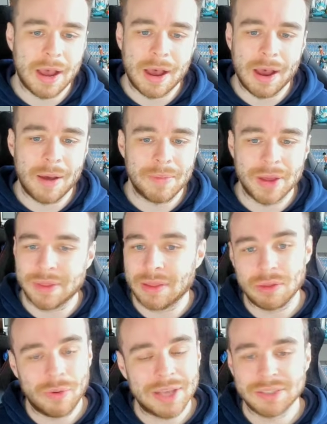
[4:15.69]
And then
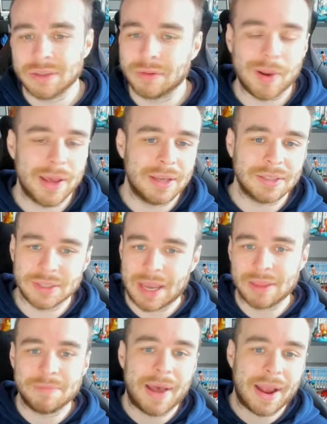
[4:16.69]
the rest of the players
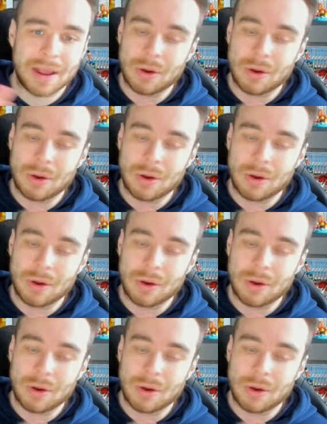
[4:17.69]
at the back